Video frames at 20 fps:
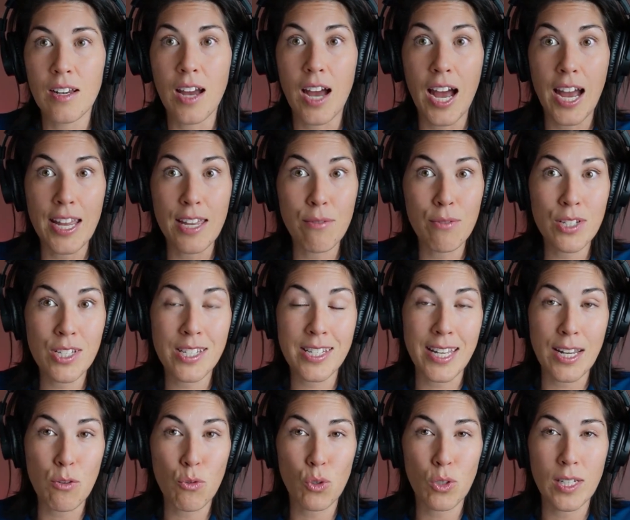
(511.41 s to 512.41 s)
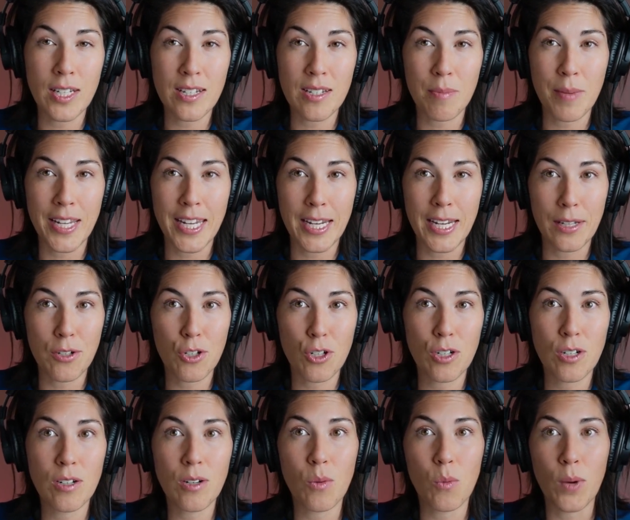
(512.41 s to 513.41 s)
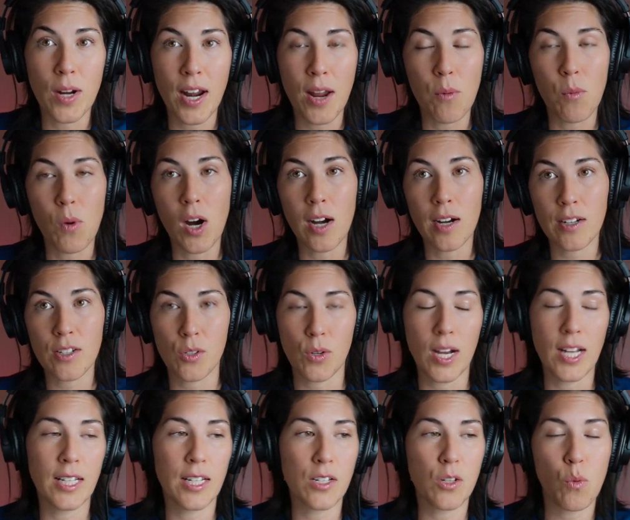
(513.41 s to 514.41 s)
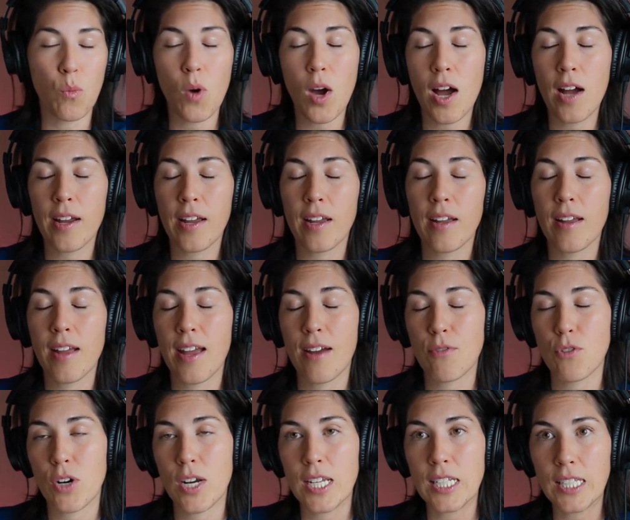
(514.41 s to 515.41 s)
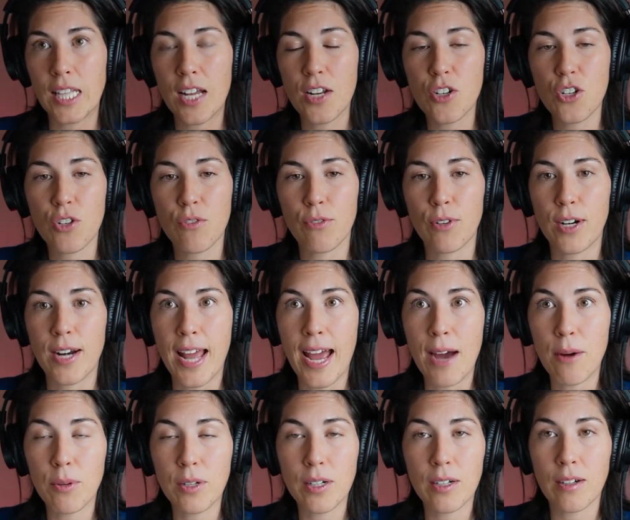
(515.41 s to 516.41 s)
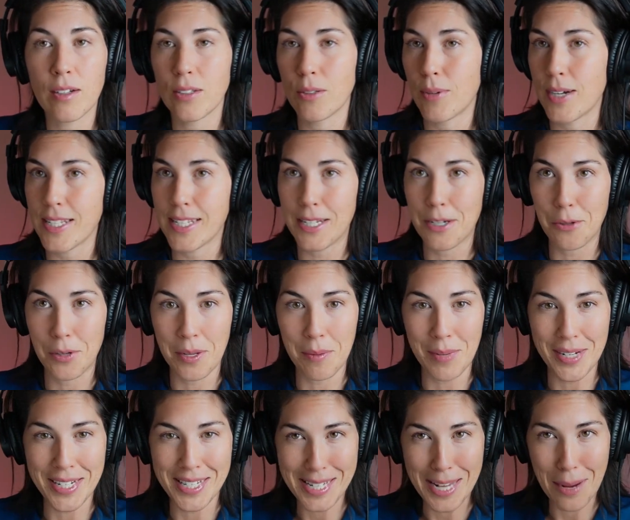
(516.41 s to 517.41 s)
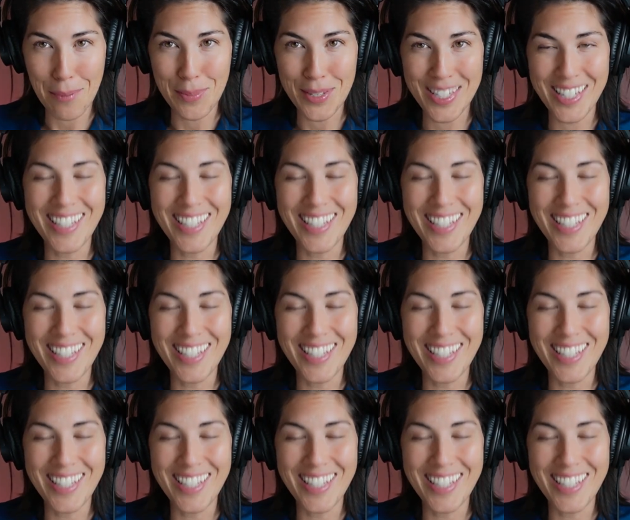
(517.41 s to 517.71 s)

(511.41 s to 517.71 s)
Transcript: I even schedule into my calendar when I walk. So I like to walk after I eat lunch for an hour. Otherwise, I don't hit my steps